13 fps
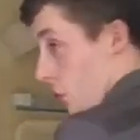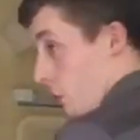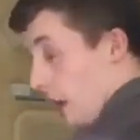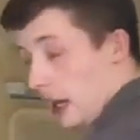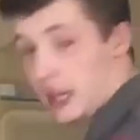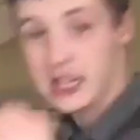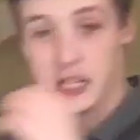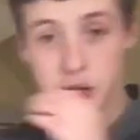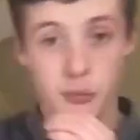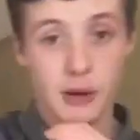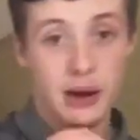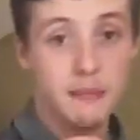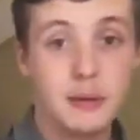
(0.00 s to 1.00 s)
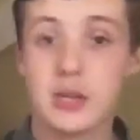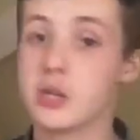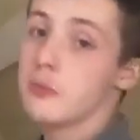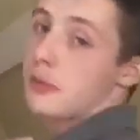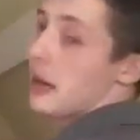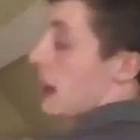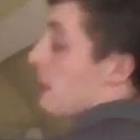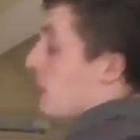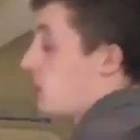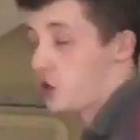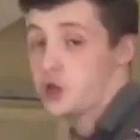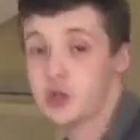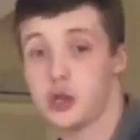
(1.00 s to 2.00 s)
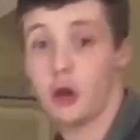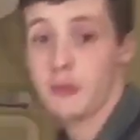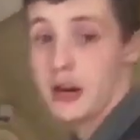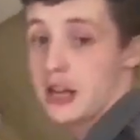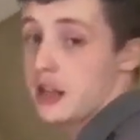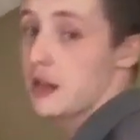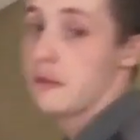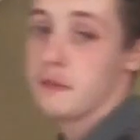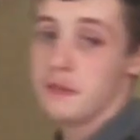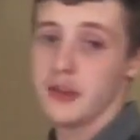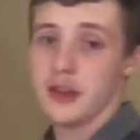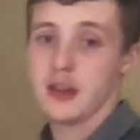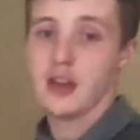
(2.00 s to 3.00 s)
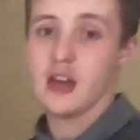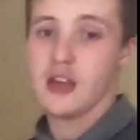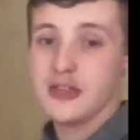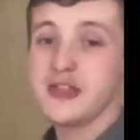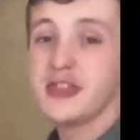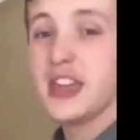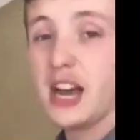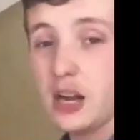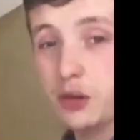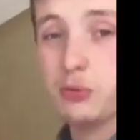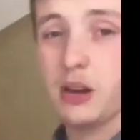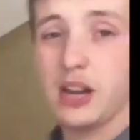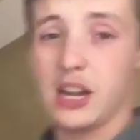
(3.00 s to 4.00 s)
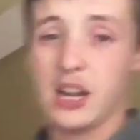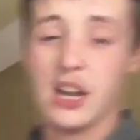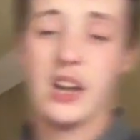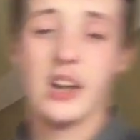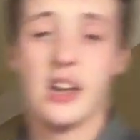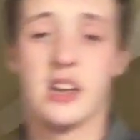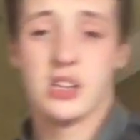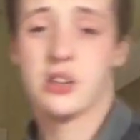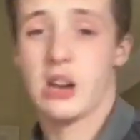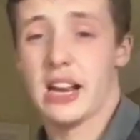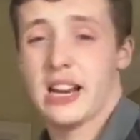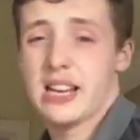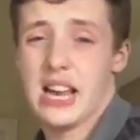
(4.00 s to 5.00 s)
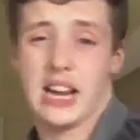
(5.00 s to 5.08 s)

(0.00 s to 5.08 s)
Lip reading: or at least win, because you'll be able to just dominate them. That's why. So like,